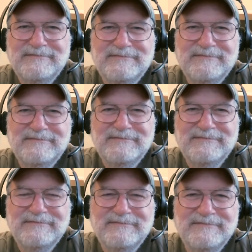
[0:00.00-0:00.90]

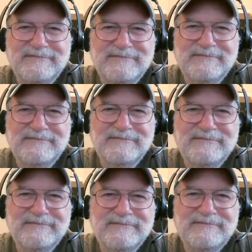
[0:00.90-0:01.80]

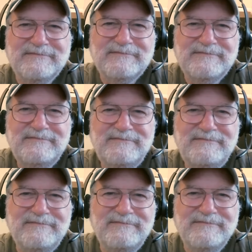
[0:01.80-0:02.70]

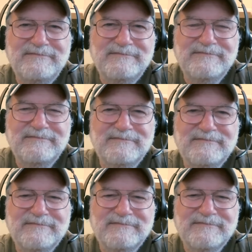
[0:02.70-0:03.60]
[no speech]